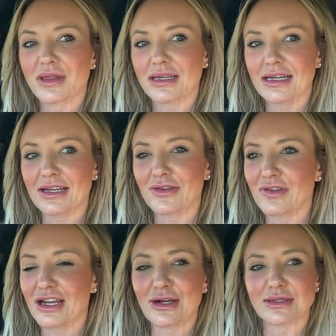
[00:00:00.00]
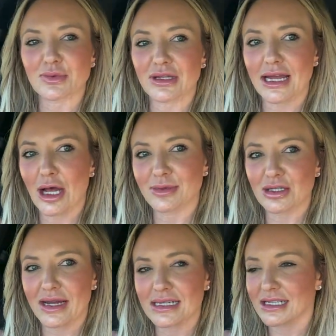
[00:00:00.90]
the videos really helped you
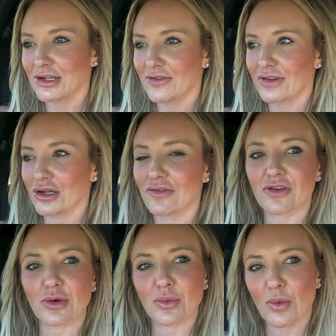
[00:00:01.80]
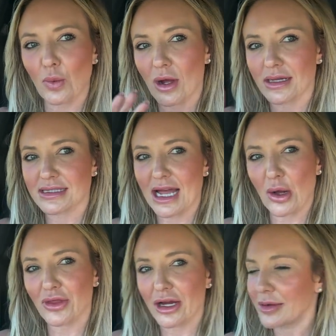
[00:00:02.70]
guys get a feel for what's
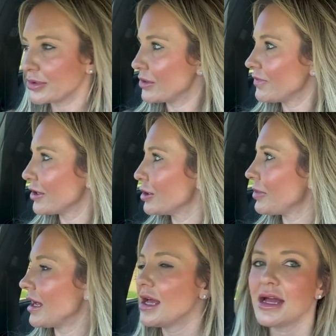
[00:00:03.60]
out there in Broomfield, but